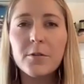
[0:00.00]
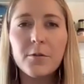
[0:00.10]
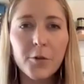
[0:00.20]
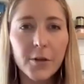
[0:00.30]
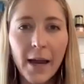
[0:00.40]
So
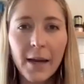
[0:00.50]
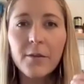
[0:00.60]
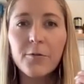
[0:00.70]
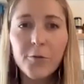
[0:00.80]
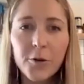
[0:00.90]
if we're getting
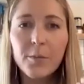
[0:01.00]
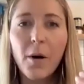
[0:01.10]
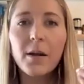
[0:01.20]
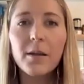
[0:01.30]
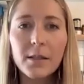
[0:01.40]
a fruiting
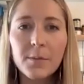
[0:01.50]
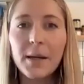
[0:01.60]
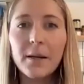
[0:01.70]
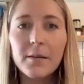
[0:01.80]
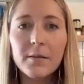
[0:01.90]
body that's
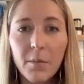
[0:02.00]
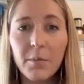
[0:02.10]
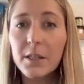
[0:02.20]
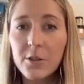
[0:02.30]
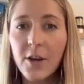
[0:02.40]
been
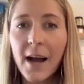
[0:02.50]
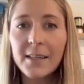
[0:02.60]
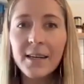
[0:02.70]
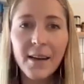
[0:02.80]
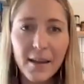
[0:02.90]
double
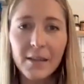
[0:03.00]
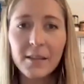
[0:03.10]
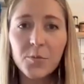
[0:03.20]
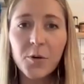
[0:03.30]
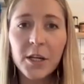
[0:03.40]
extracted and then
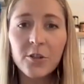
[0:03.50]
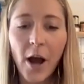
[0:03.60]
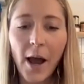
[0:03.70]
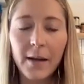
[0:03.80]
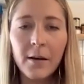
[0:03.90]
spray
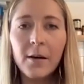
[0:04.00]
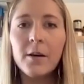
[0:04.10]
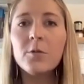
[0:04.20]
dried,